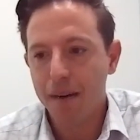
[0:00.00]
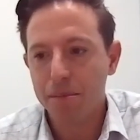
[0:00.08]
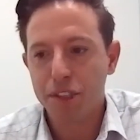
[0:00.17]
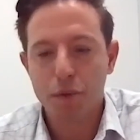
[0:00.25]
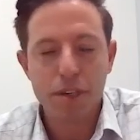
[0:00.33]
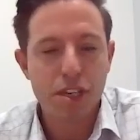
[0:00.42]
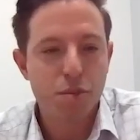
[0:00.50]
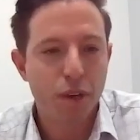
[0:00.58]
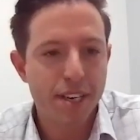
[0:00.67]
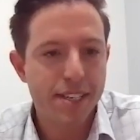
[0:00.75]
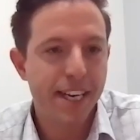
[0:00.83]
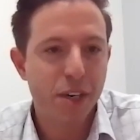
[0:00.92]
So we just
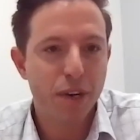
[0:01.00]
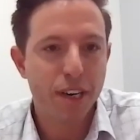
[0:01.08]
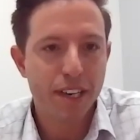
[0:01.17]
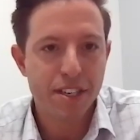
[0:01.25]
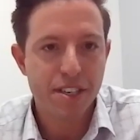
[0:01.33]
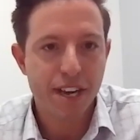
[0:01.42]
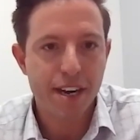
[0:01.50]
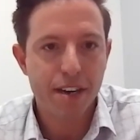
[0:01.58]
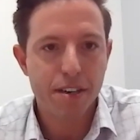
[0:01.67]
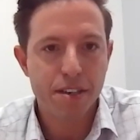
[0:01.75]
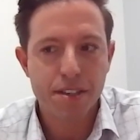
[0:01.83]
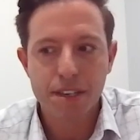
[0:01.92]
want to take you on an
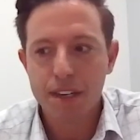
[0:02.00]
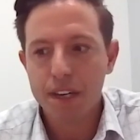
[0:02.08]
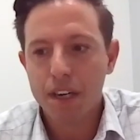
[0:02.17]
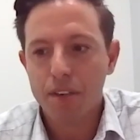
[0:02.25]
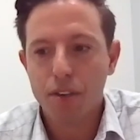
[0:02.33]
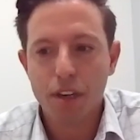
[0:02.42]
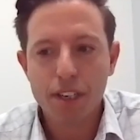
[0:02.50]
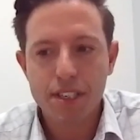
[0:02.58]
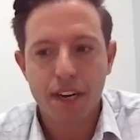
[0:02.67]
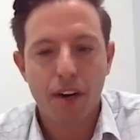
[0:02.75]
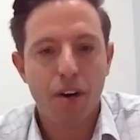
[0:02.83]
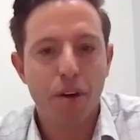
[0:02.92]
insider's look
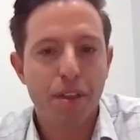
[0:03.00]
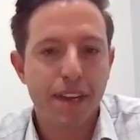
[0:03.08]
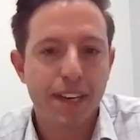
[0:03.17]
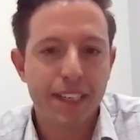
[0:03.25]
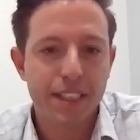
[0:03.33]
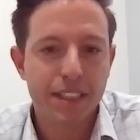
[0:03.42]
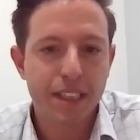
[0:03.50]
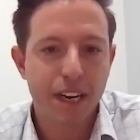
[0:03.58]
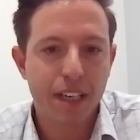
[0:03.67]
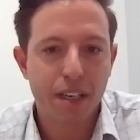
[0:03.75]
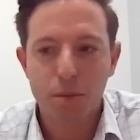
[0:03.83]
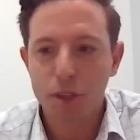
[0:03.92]
to all things
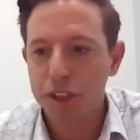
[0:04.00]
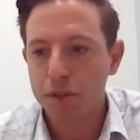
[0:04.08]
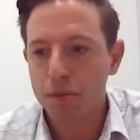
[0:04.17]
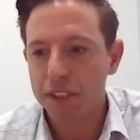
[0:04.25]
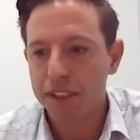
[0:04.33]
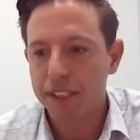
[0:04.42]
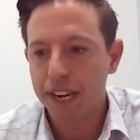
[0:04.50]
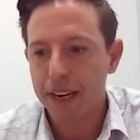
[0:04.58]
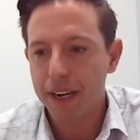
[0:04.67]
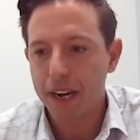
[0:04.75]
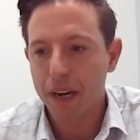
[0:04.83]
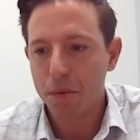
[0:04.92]
commercial real
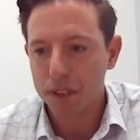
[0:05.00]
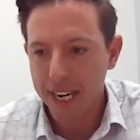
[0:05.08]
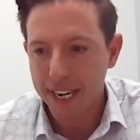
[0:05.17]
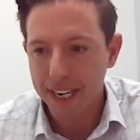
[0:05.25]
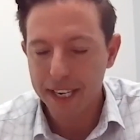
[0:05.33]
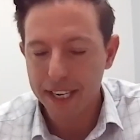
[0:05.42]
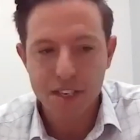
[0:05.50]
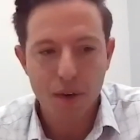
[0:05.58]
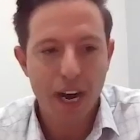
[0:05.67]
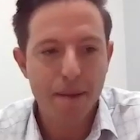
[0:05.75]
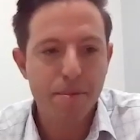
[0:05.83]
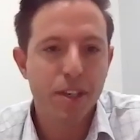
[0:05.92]
estate related.
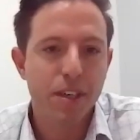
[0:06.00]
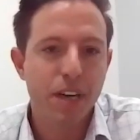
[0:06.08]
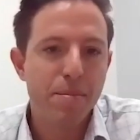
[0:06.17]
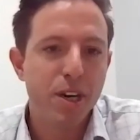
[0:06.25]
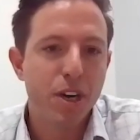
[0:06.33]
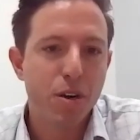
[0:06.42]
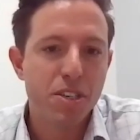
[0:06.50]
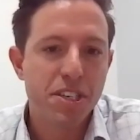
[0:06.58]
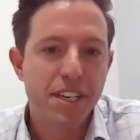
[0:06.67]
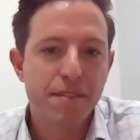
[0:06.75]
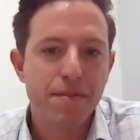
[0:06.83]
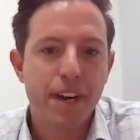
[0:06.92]
So I'm your host,
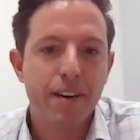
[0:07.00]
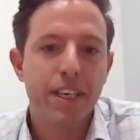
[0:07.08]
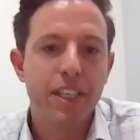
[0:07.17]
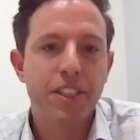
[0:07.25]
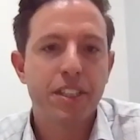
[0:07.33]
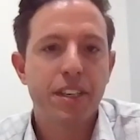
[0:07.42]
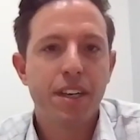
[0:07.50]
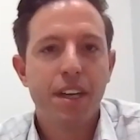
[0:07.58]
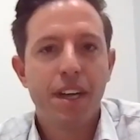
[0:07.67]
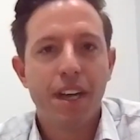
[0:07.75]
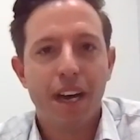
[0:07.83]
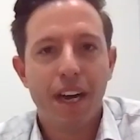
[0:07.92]
Steve Narish.
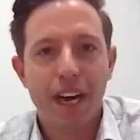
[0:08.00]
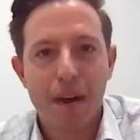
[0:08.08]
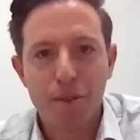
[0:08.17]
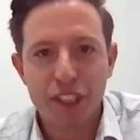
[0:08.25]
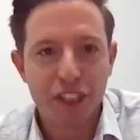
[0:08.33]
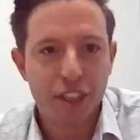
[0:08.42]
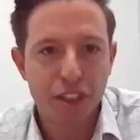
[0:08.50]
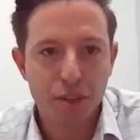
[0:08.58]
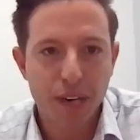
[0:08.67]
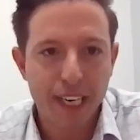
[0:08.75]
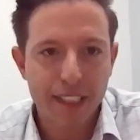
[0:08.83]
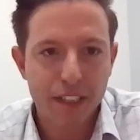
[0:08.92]
I'm regional
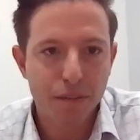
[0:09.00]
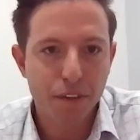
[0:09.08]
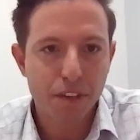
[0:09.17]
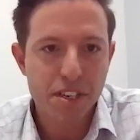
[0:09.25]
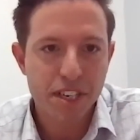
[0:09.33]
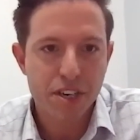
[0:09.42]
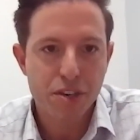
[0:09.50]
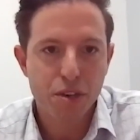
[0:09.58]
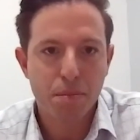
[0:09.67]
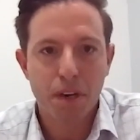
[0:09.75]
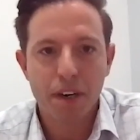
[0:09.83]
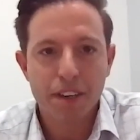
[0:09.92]
director for the central
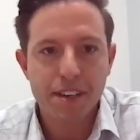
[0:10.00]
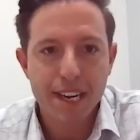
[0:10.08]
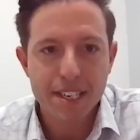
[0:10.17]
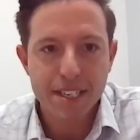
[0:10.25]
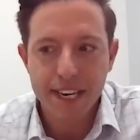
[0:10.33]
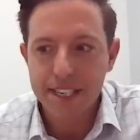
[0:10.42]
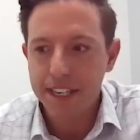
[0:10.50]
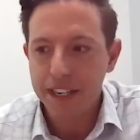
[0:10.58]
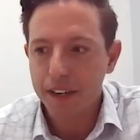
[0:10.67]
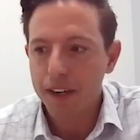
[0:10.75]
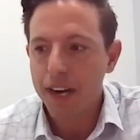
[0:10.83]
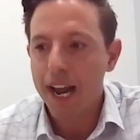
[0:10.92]
part of the United States
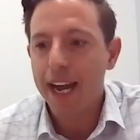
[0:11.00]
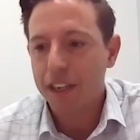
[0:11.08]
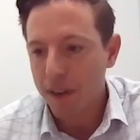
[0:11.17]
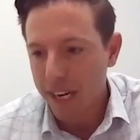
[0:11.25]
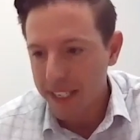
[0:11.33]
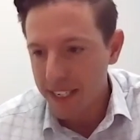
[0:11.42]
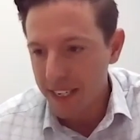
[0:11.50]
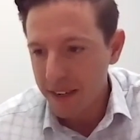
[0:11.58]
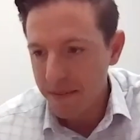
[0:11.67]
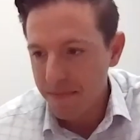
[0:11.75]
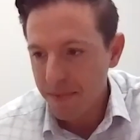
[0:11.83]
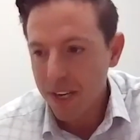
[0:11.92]
here at
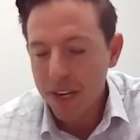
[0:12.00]
Crexi.